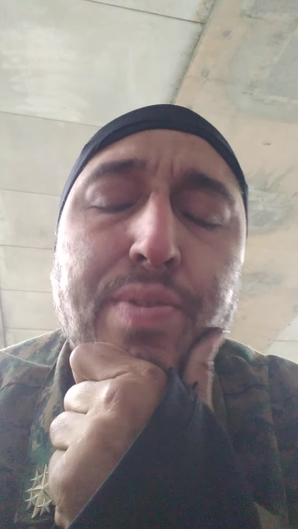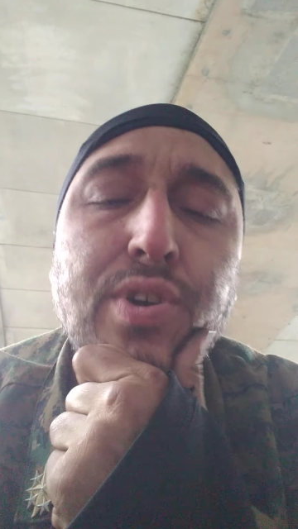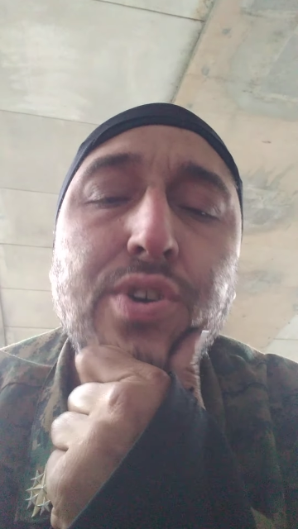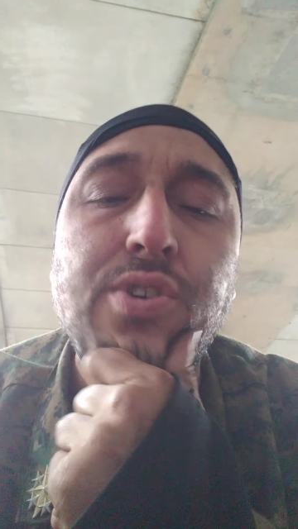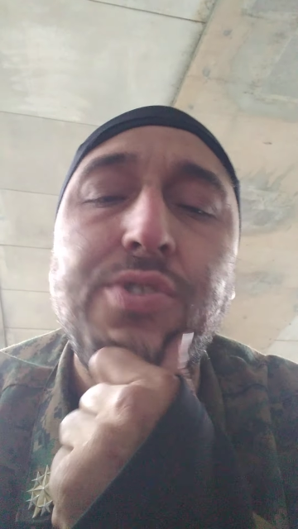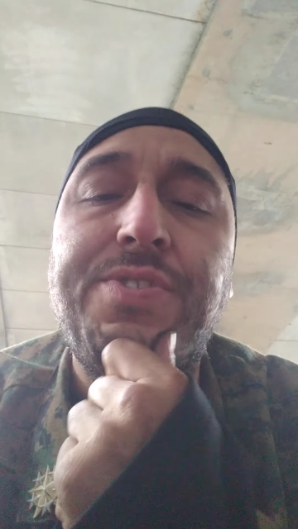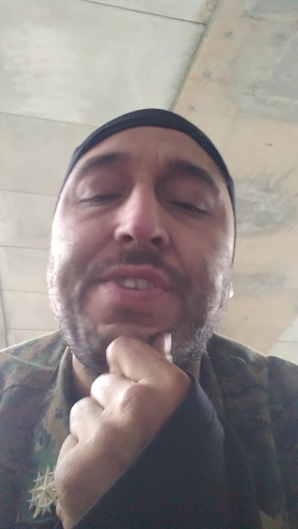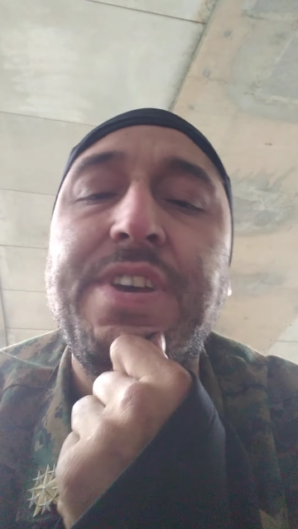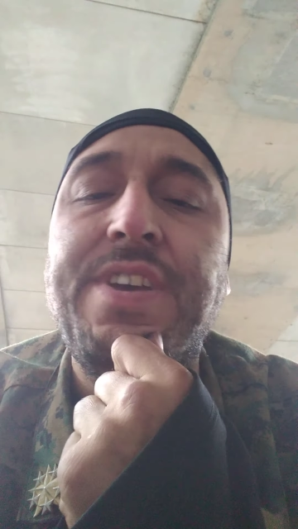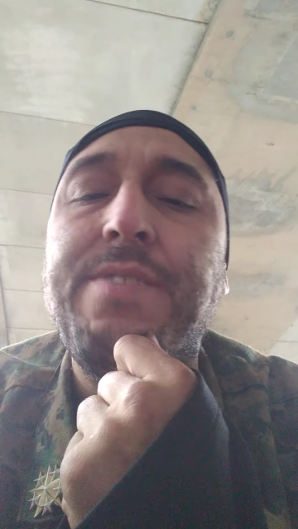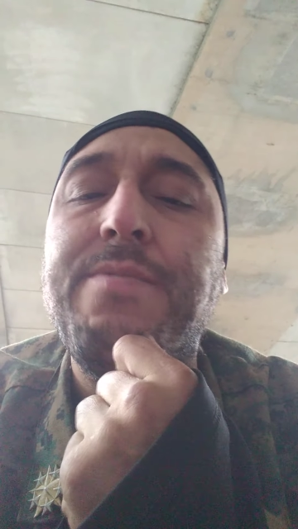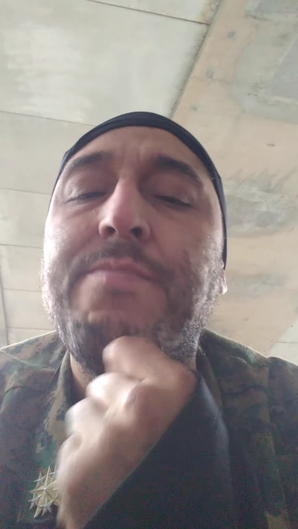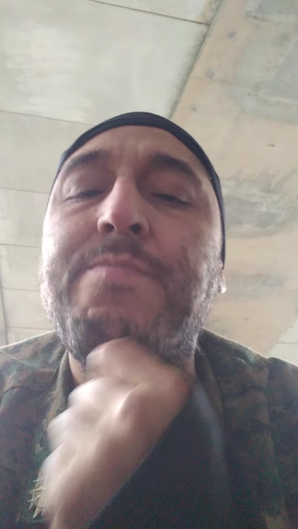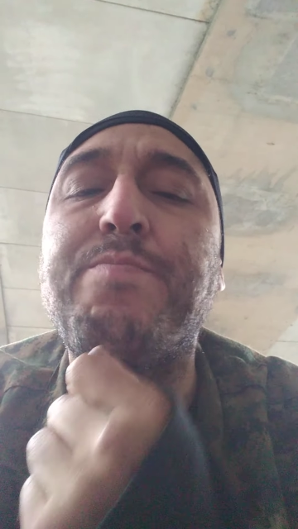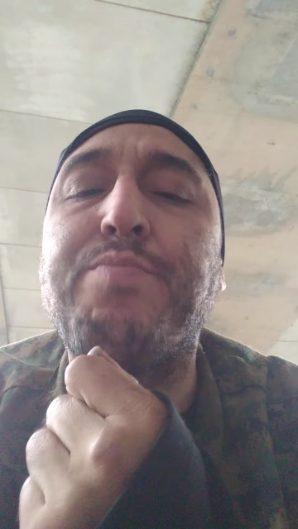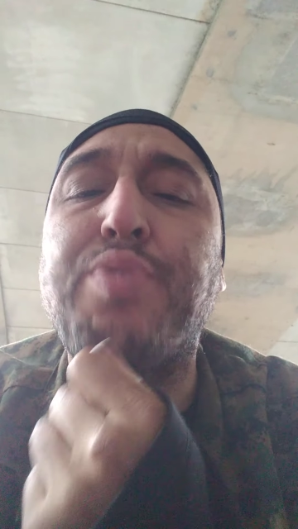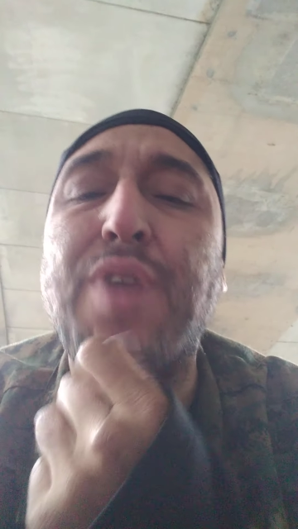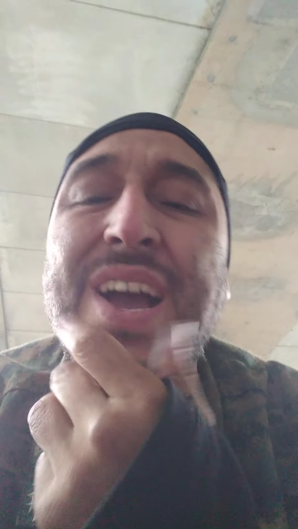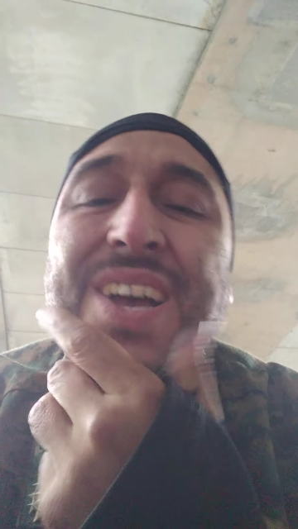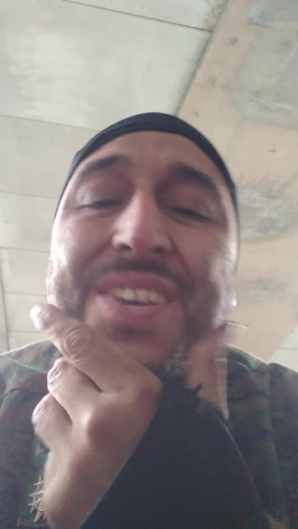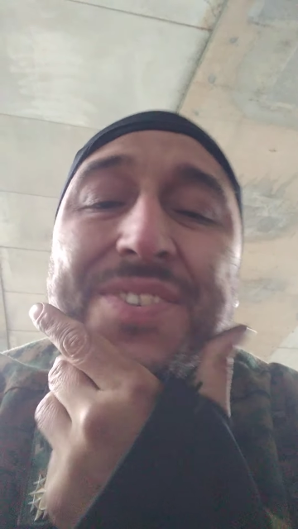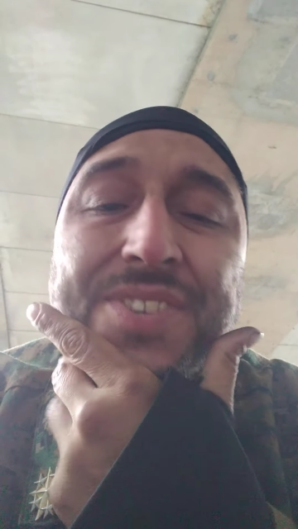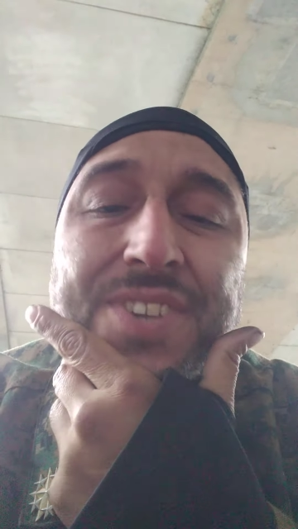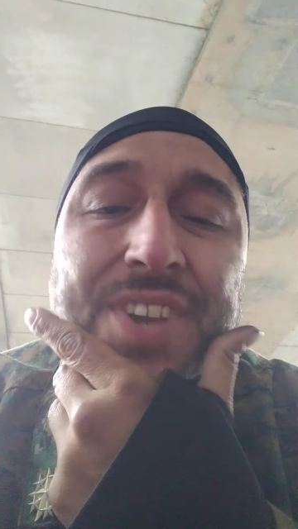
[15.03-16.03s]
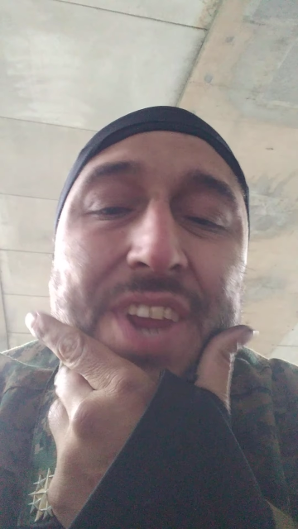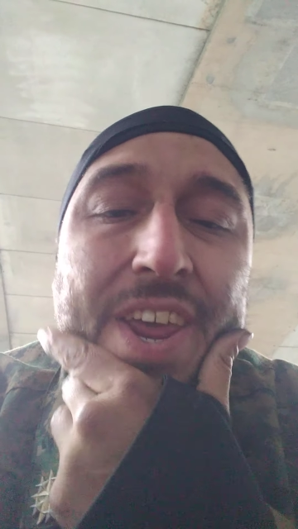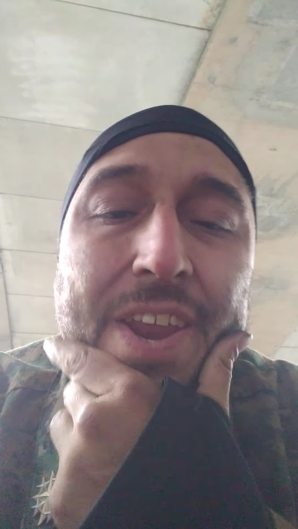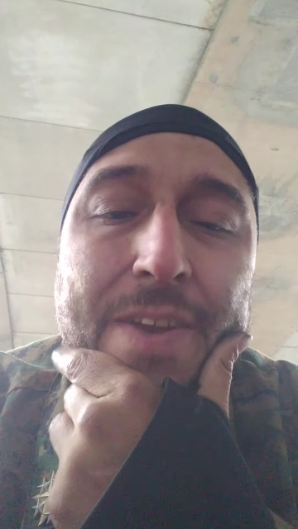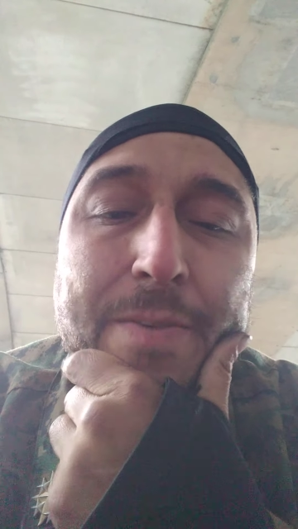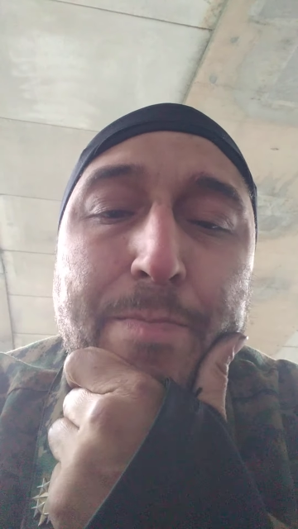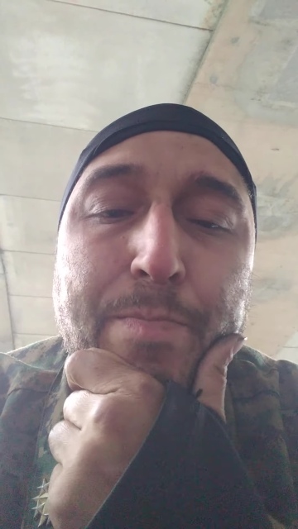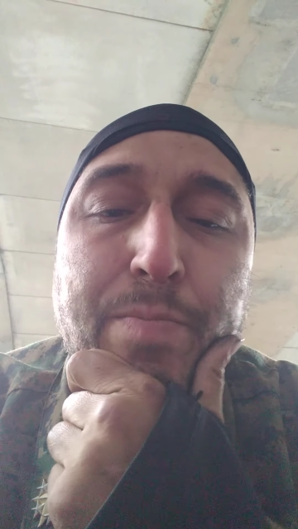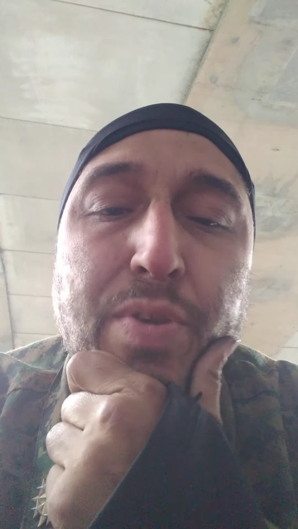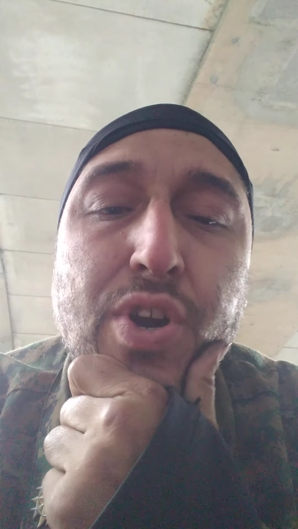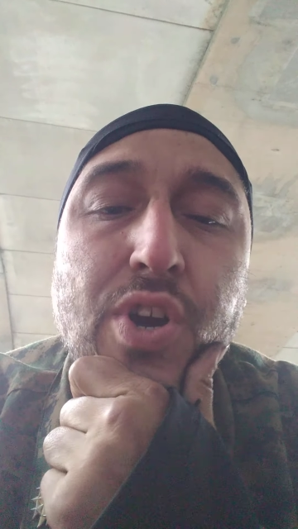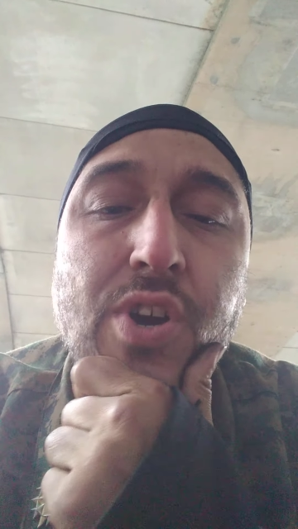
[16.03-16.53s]
Putin,
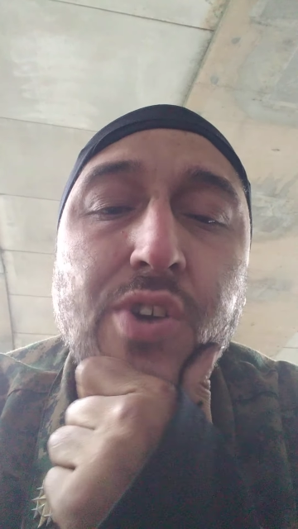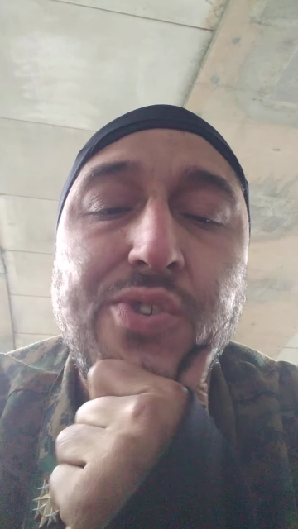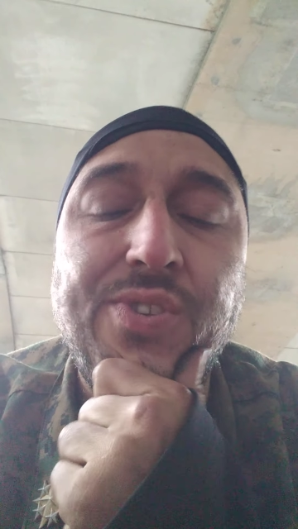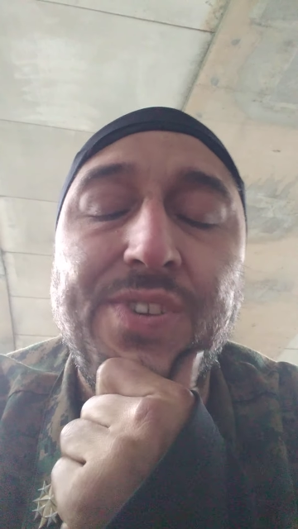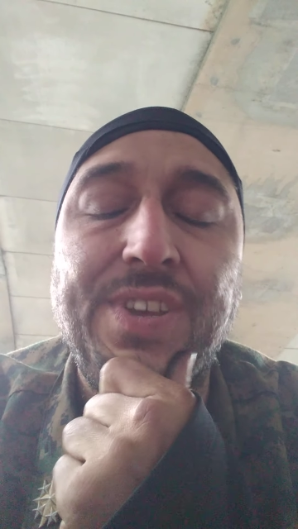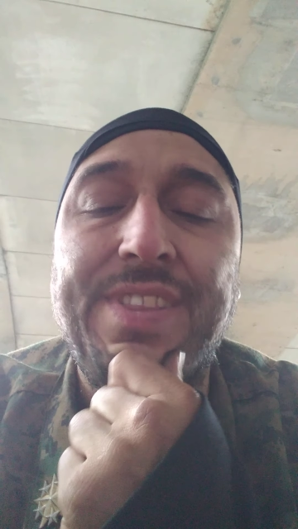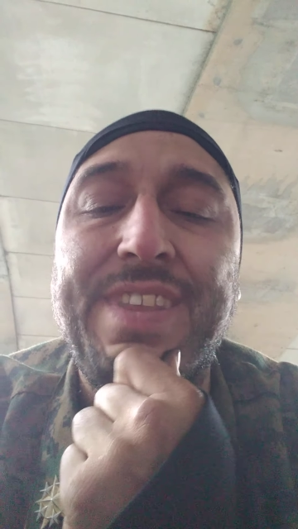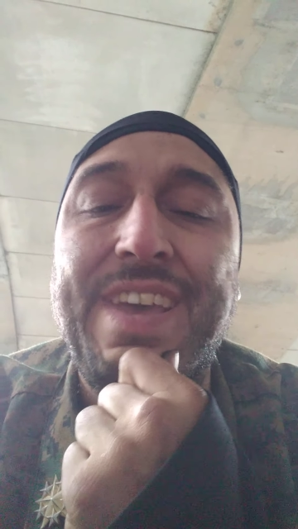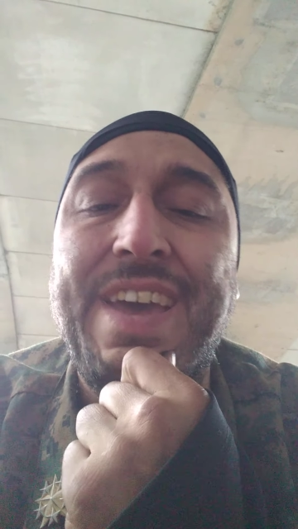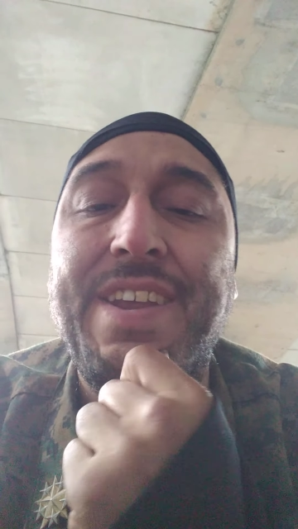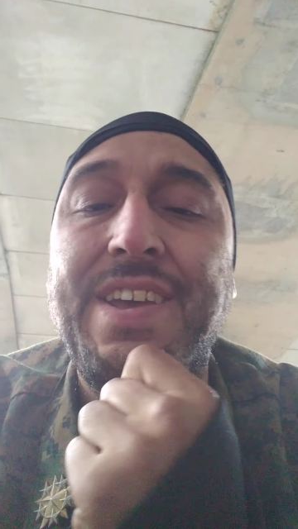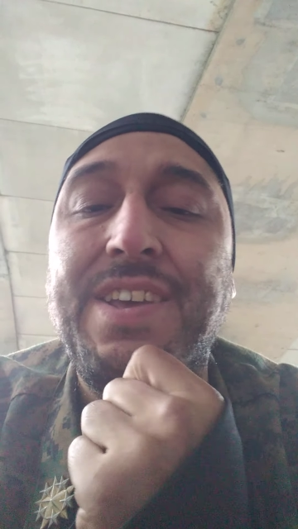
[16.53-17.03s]
President Putin.